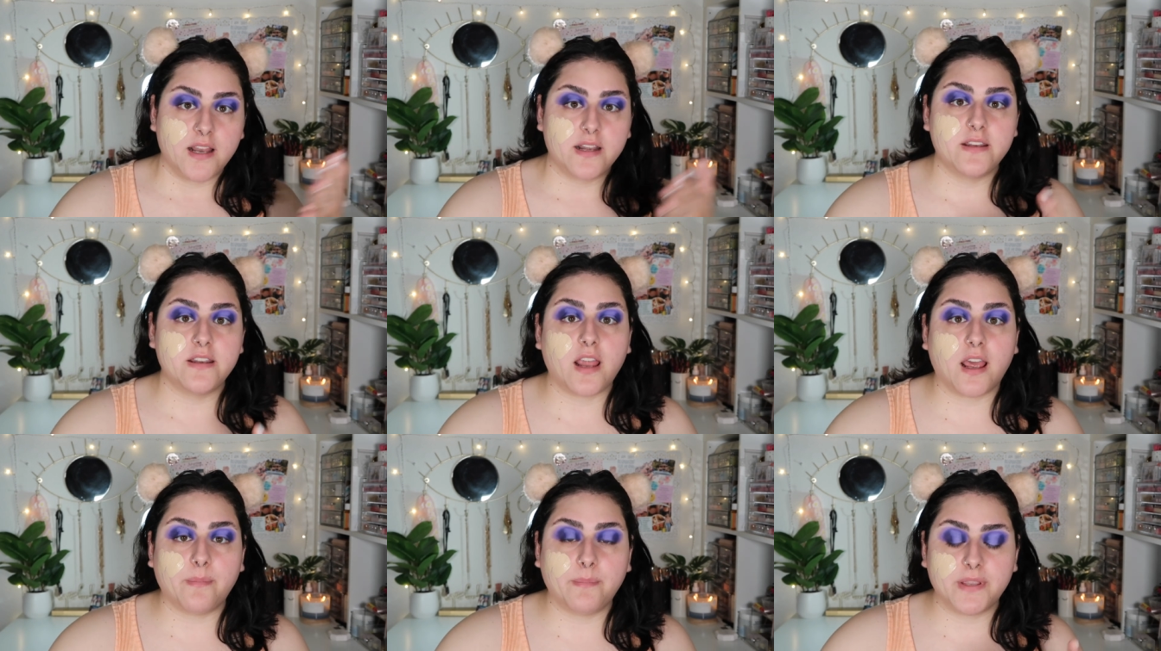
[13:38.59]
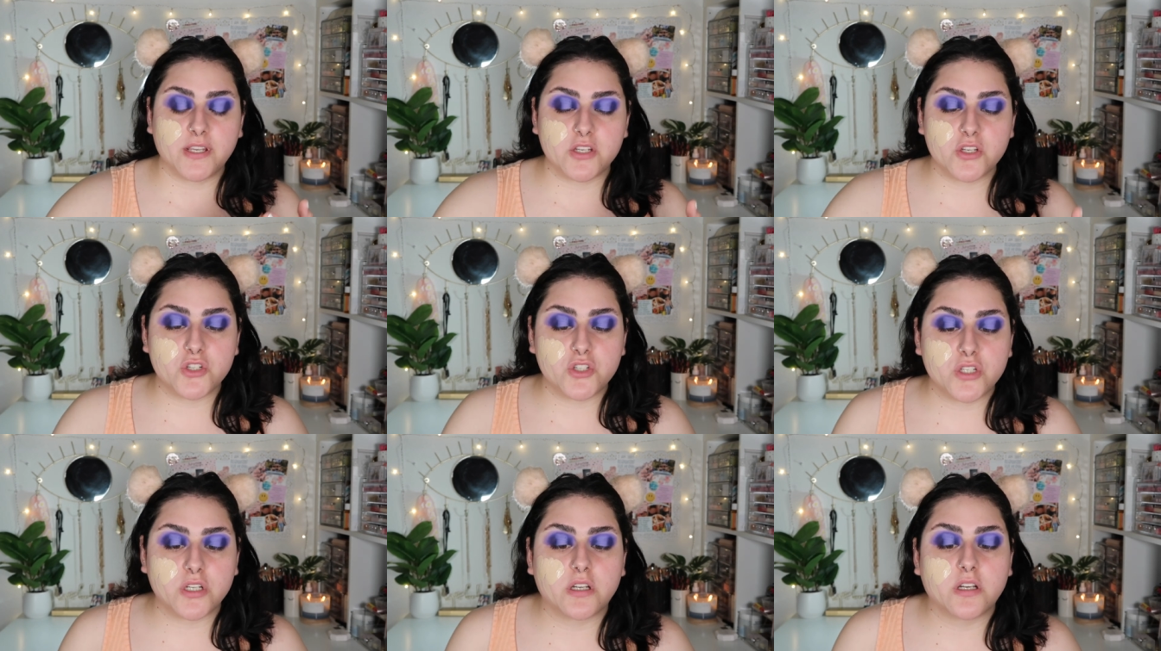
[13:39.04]
not
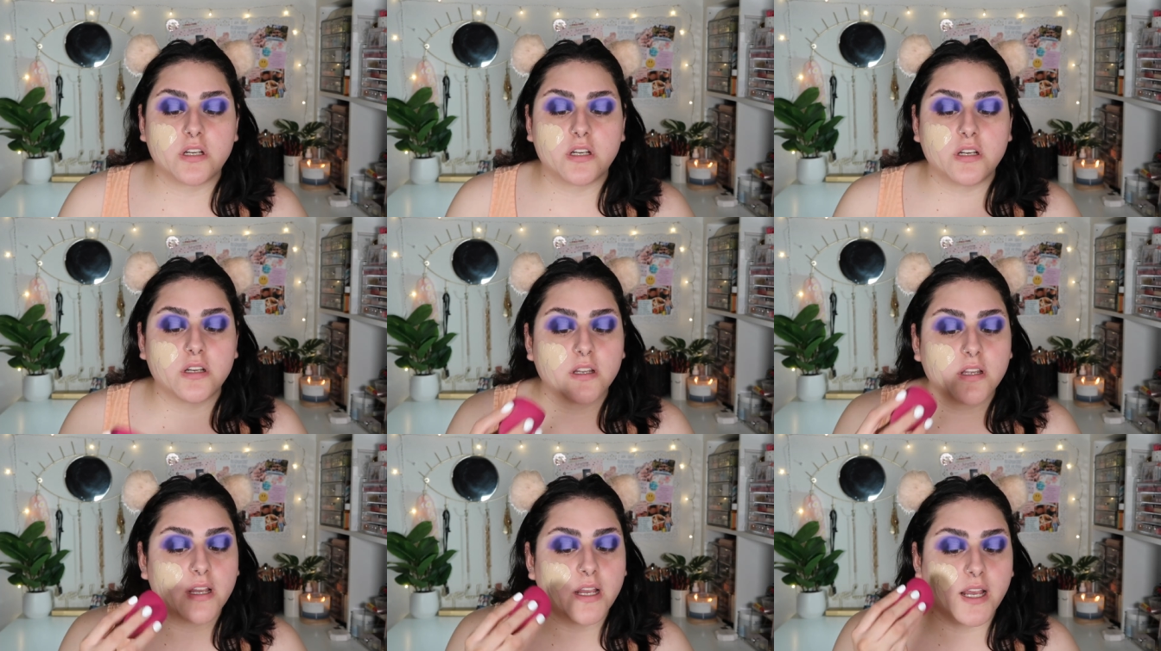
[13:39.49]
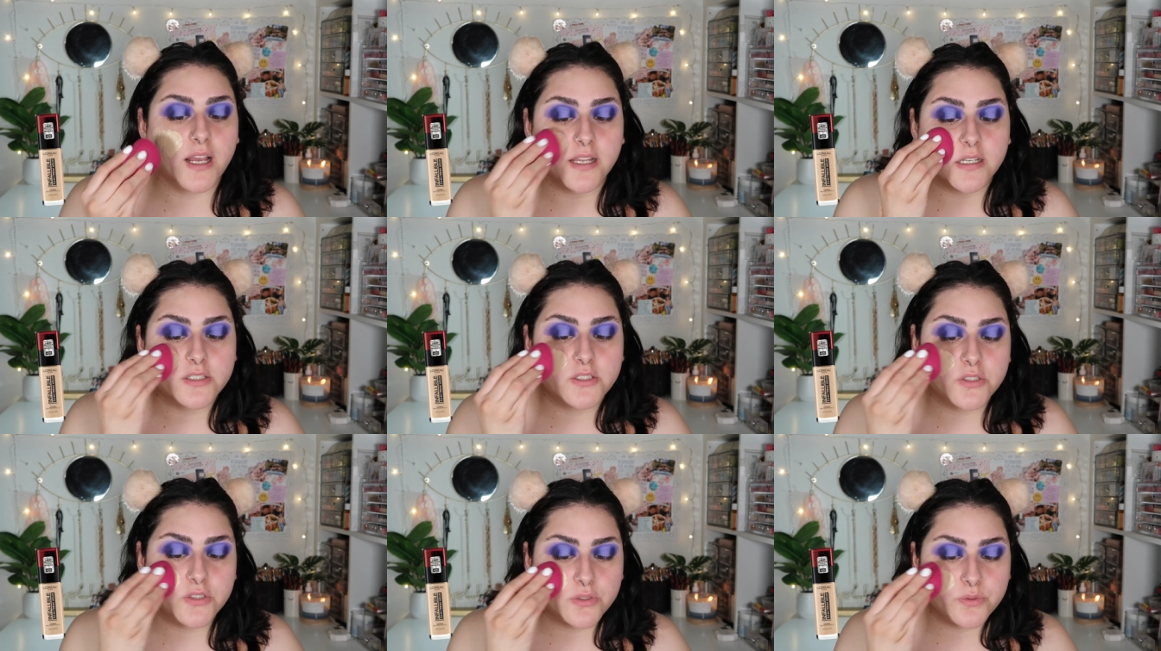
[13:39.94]
making sure
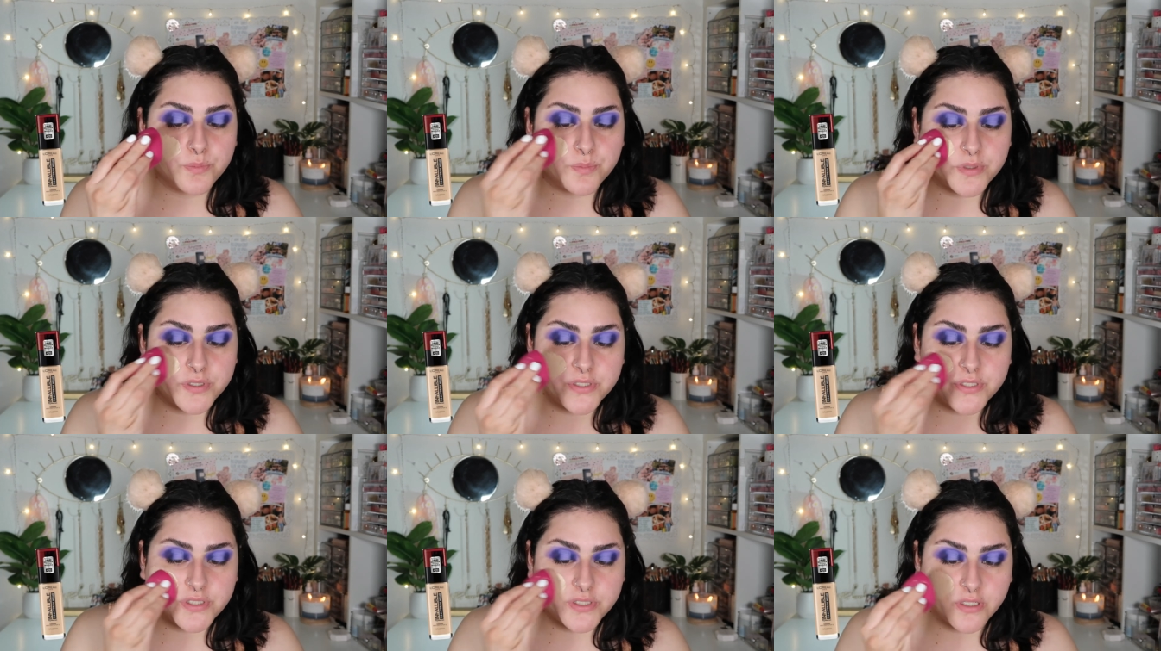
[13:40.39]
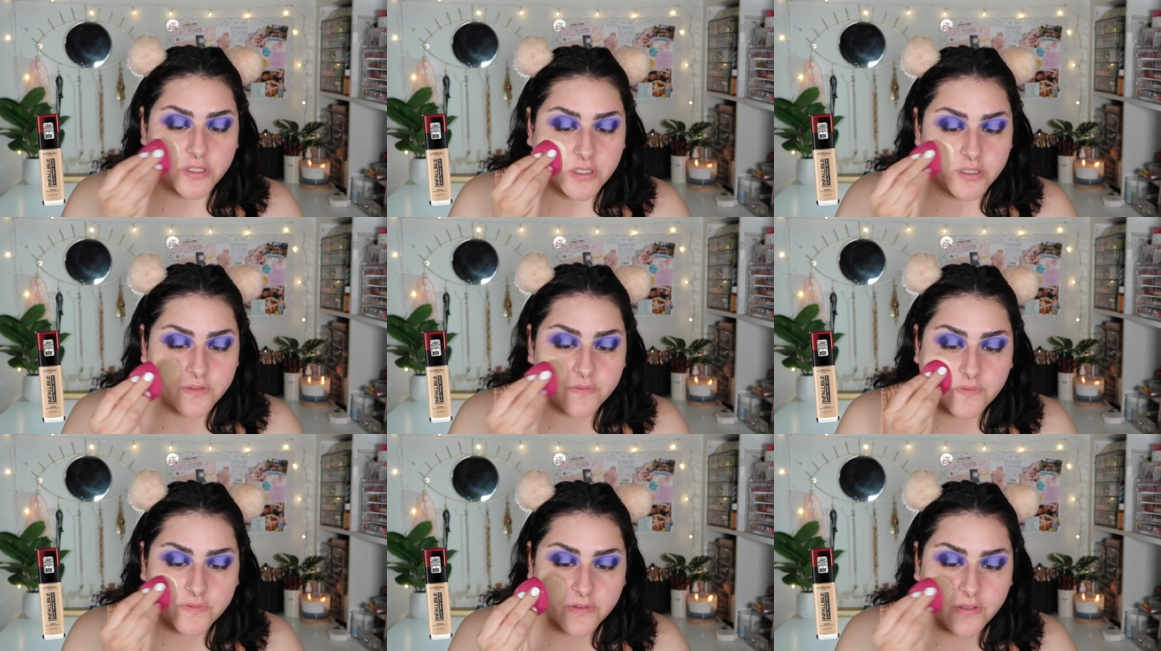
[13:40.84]
uh, to
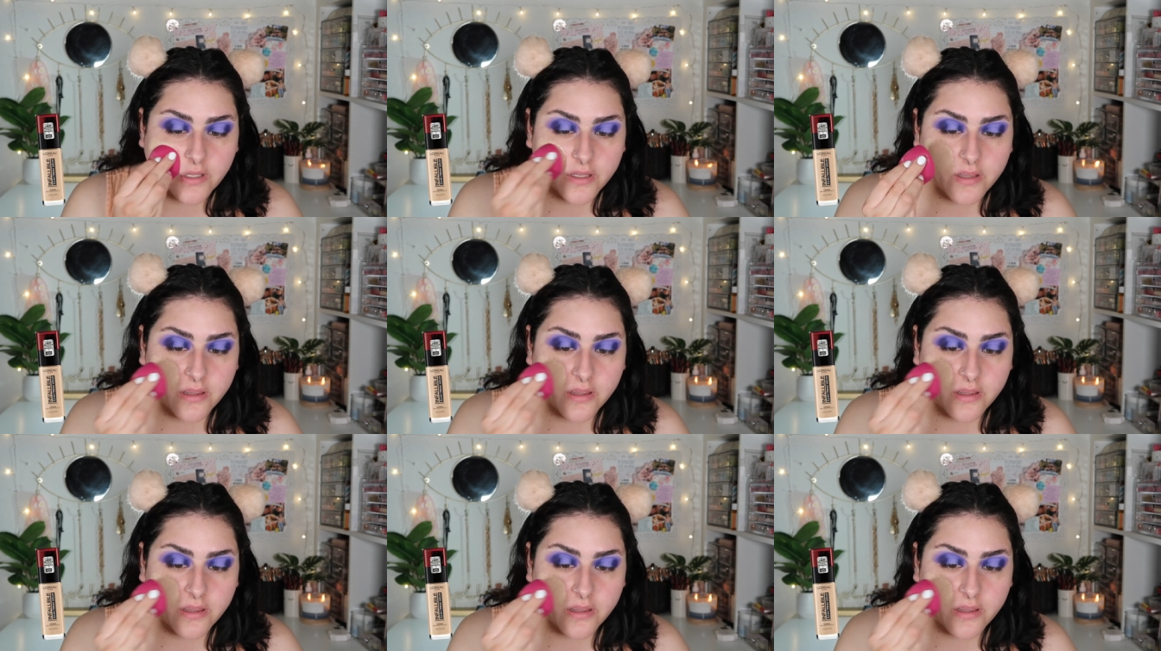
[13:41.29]
preserve